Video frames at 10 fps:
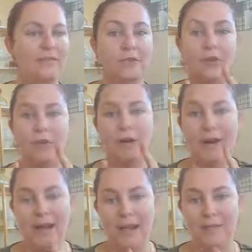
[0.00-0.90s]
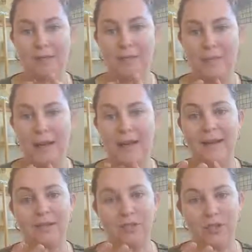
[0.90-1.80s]
for April, May
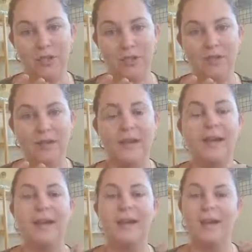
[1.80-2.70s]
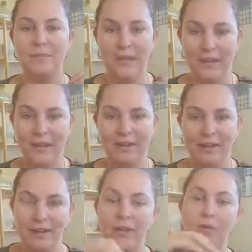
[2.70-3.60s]
and June and compare
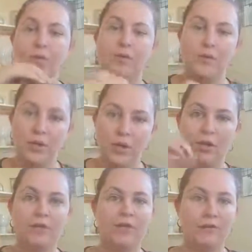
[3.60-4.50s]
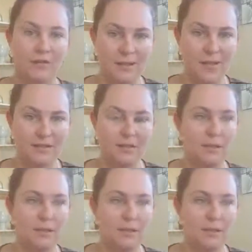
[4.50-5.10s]
it with your turnover from last